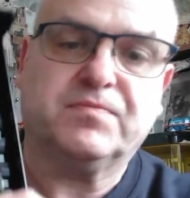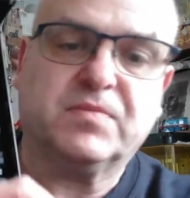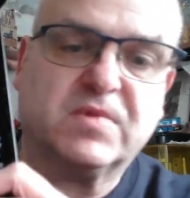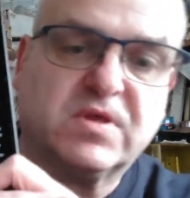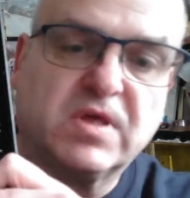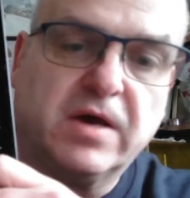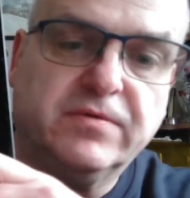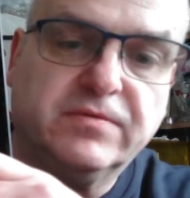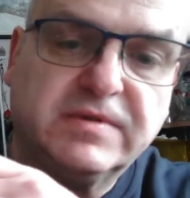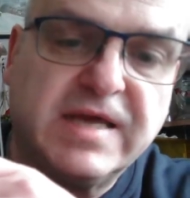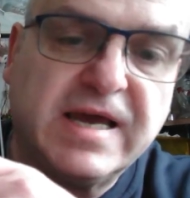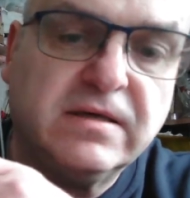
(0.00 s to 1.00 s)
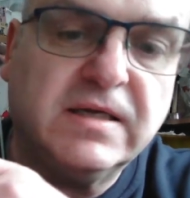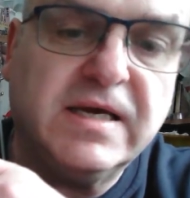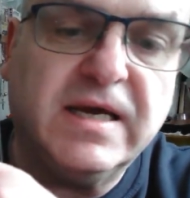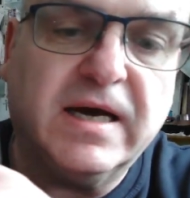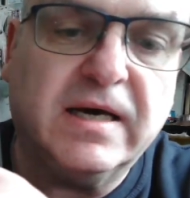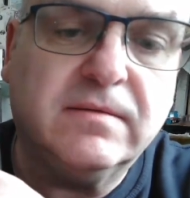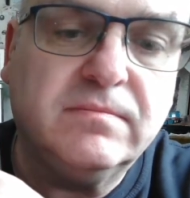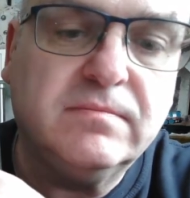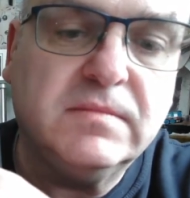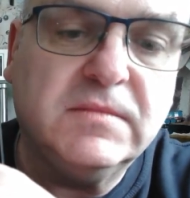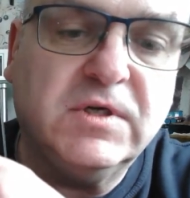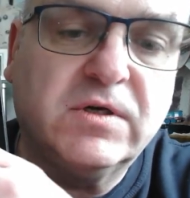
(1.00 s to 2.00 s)
So down here
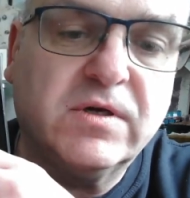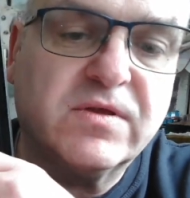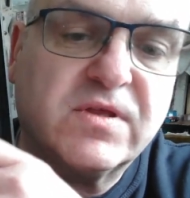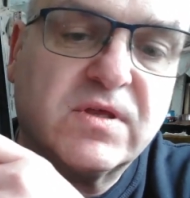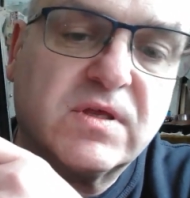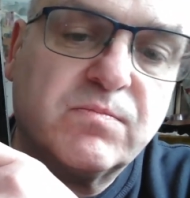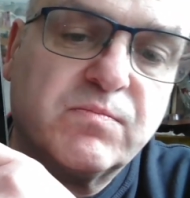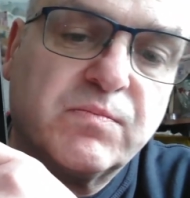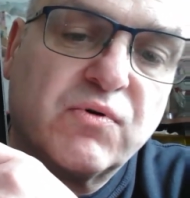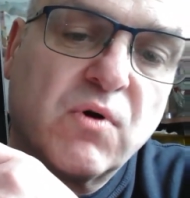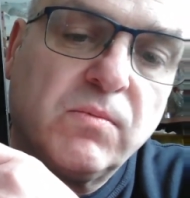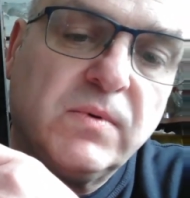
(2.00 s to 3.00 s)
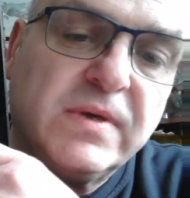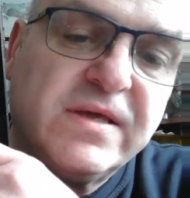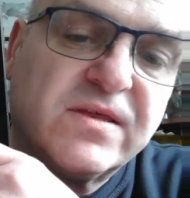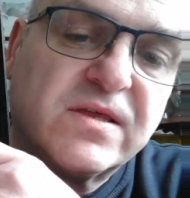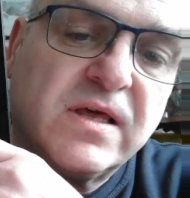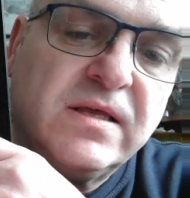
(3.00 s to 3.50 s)
you can probably see